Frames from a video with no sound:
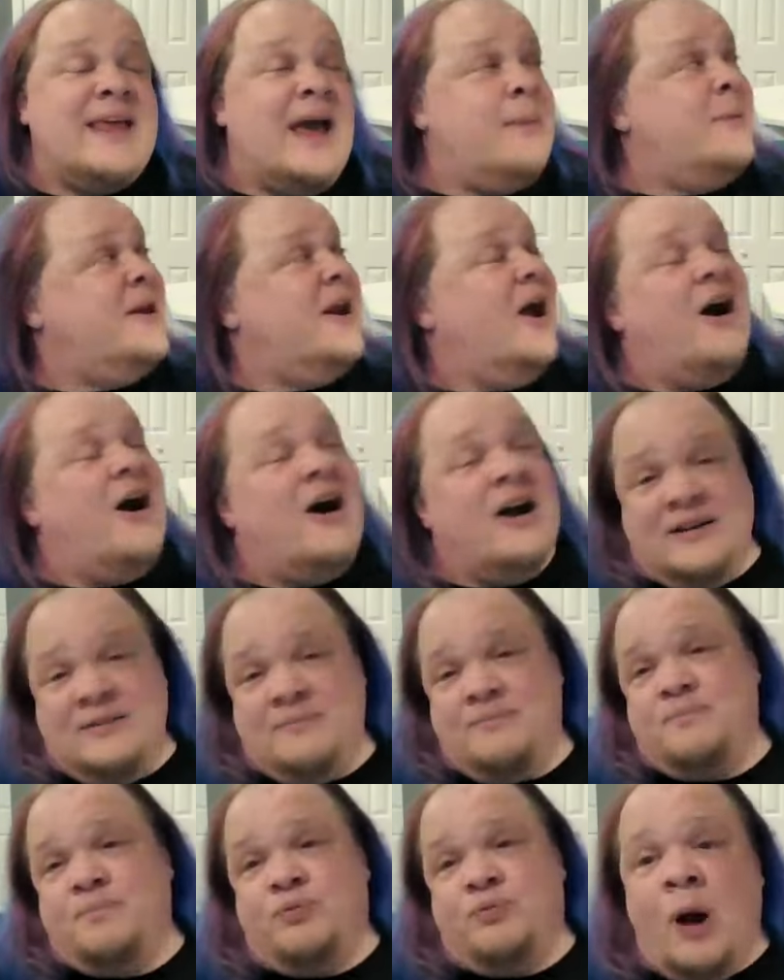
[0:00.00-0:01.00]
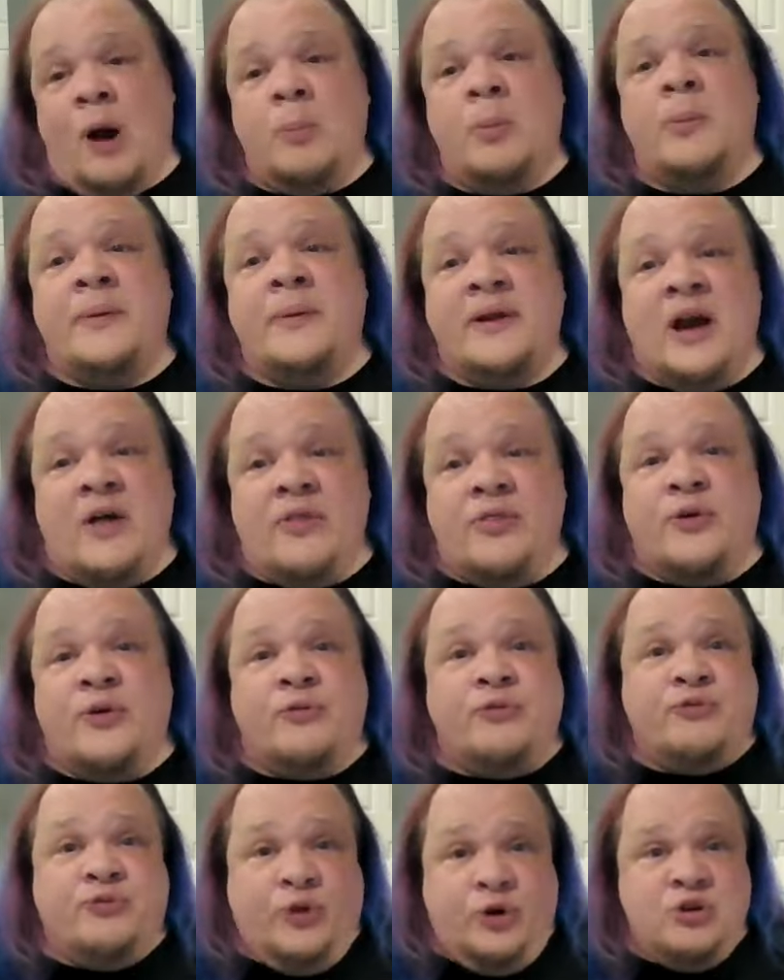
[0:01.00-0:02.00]
I mean, probably not the
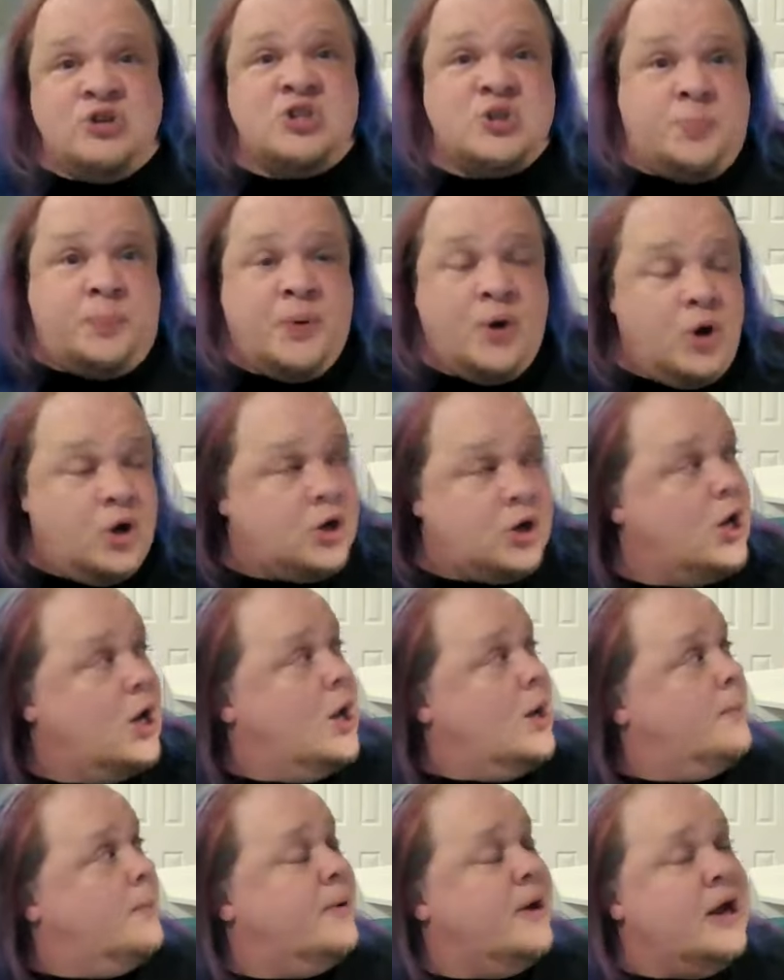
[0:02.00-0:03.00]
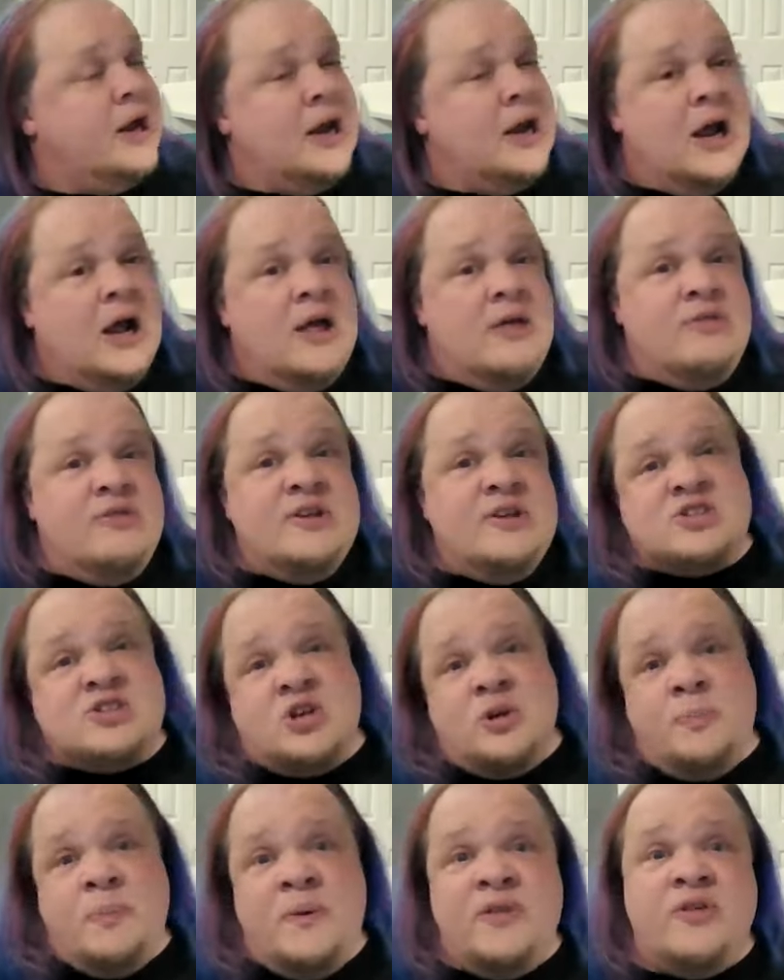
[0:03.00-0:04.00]
first book, but this
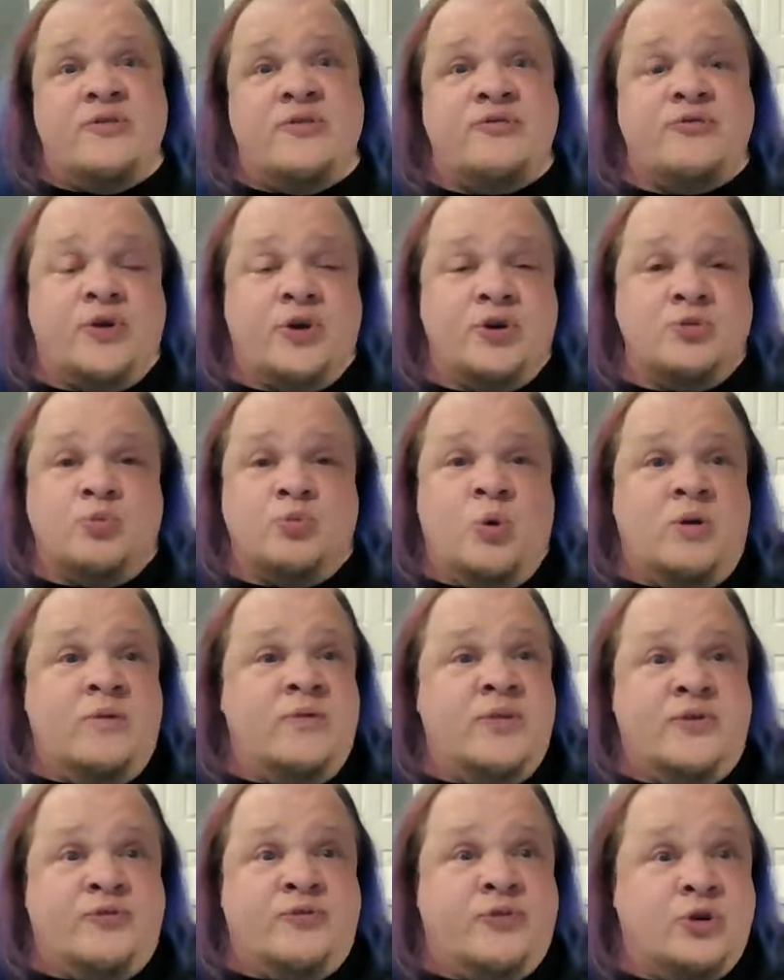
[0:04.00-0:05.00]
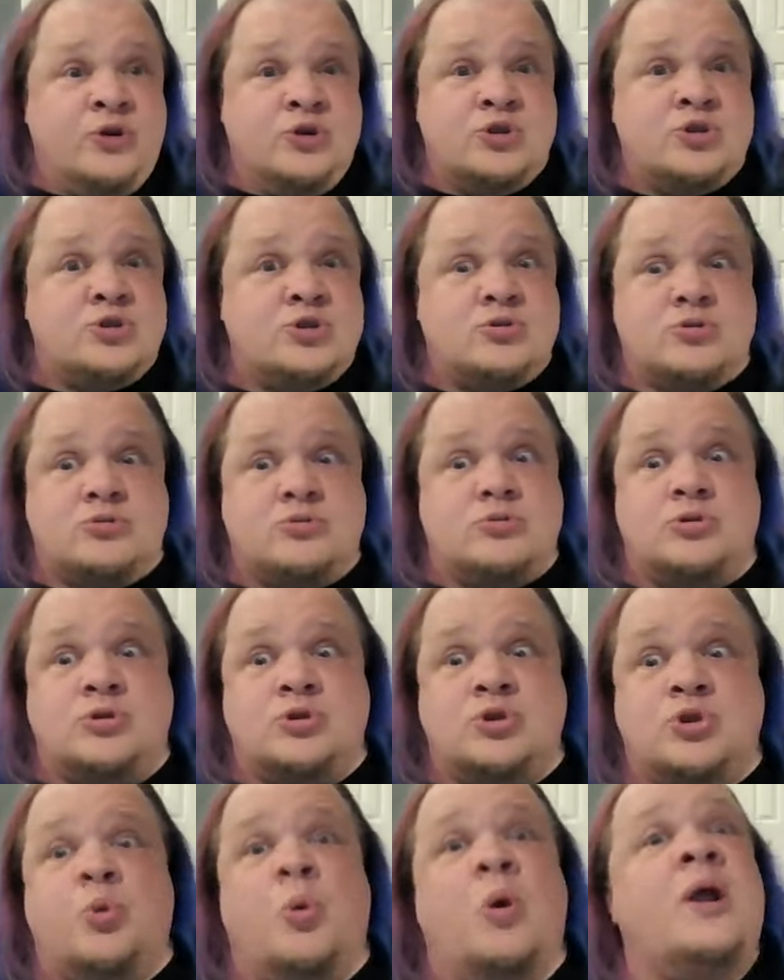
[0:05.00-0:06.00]
could be one of the first
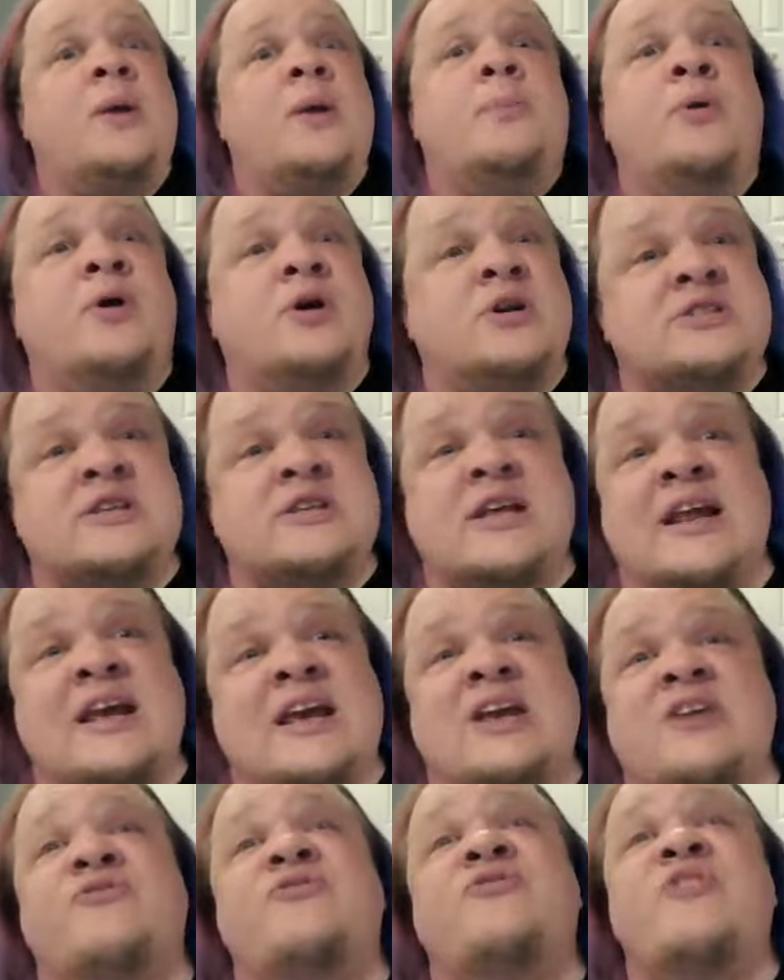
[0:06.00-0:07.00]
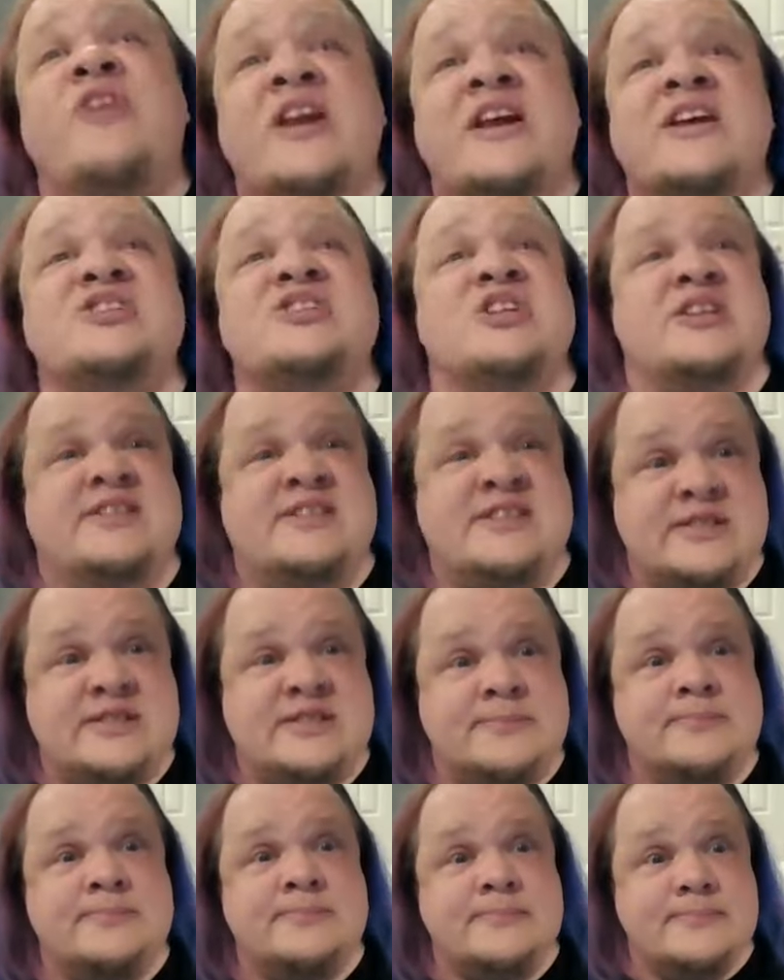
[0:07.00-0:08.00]
20 books that a kid
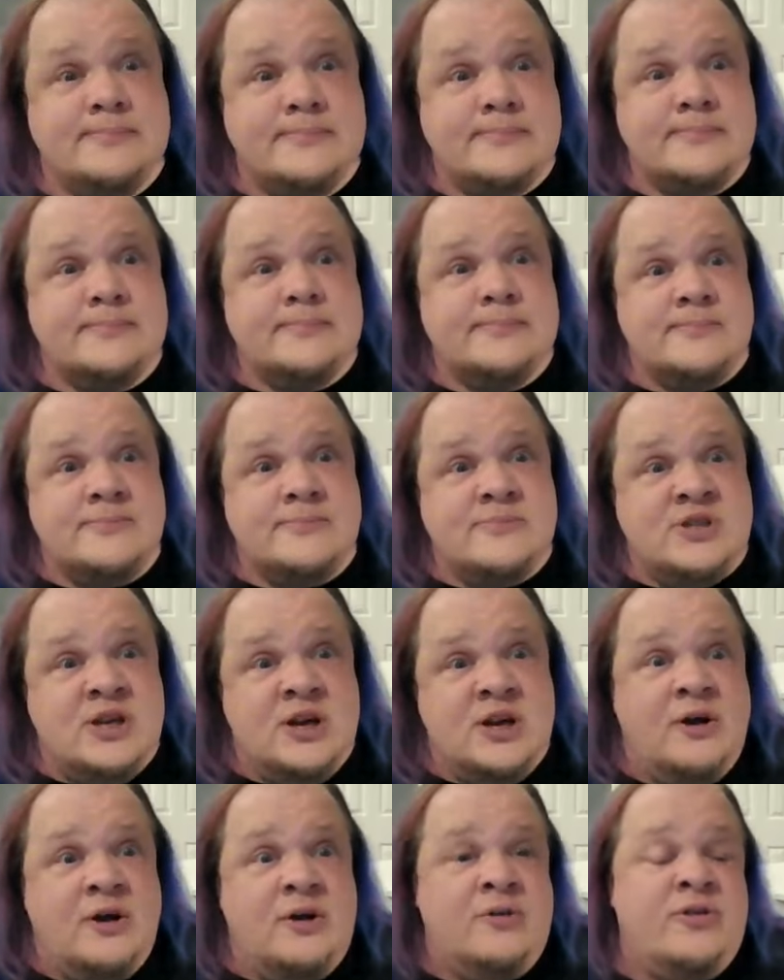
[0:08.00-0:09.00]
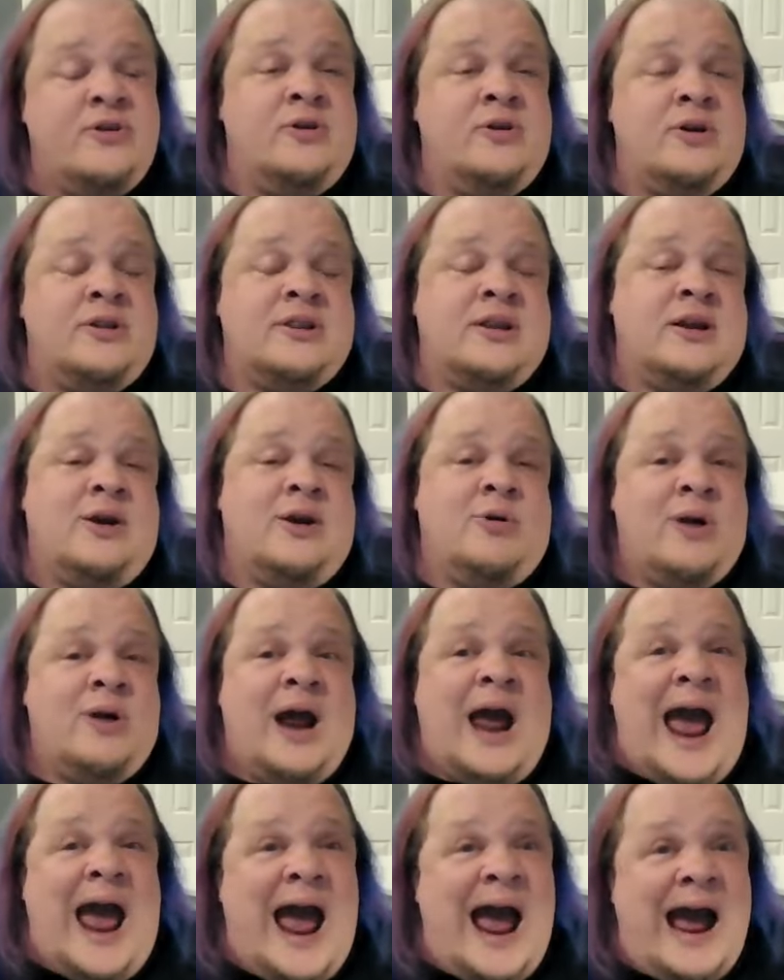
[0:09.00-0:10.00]
finishes. You know, they don't
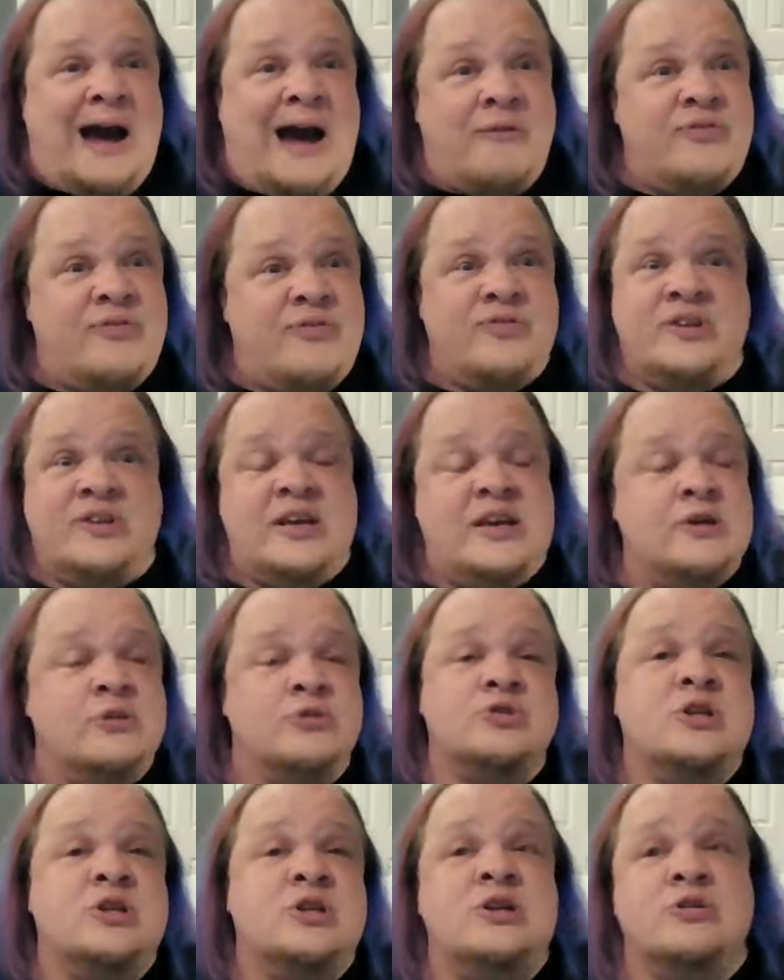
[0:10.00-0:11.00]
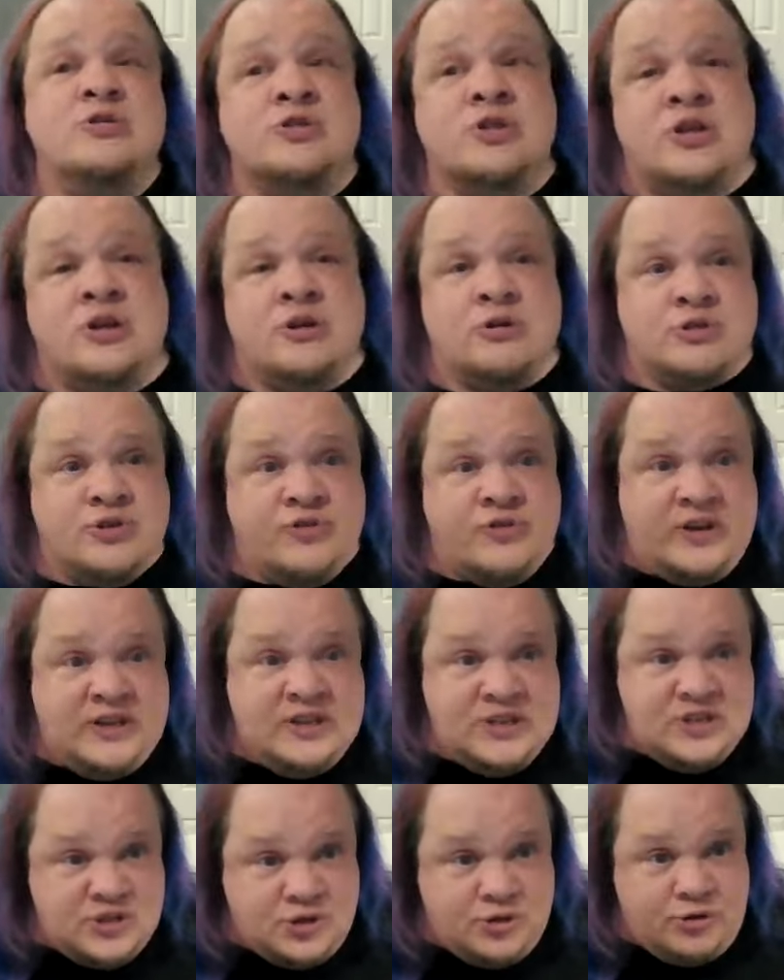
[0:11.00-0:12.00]
have years and years and years of
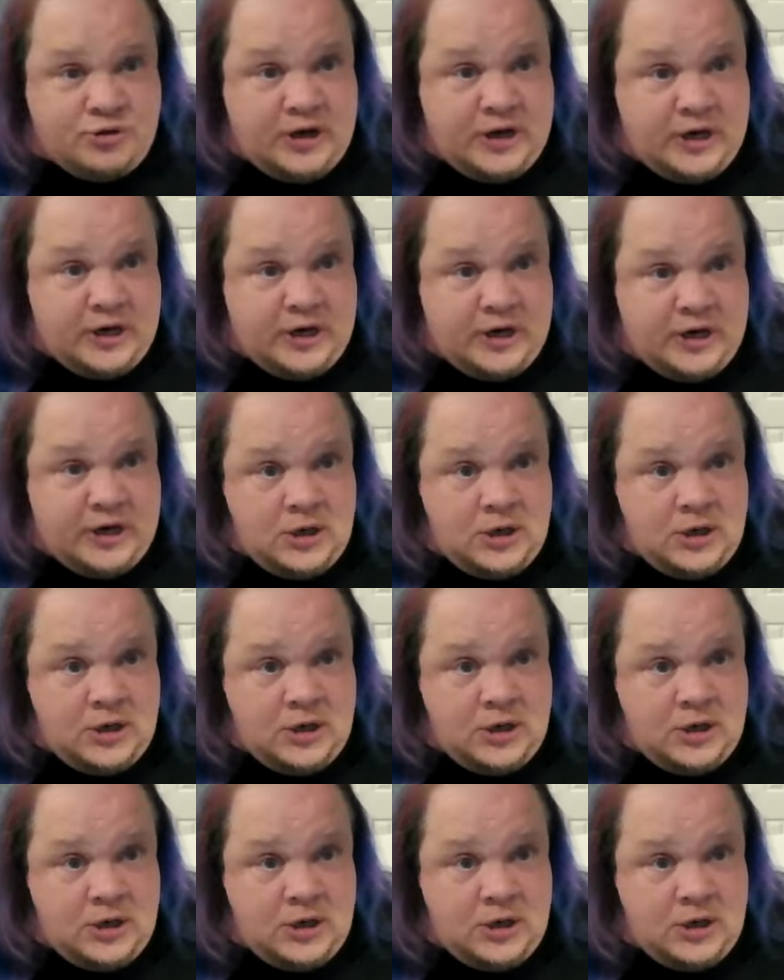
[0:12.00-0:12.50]
history.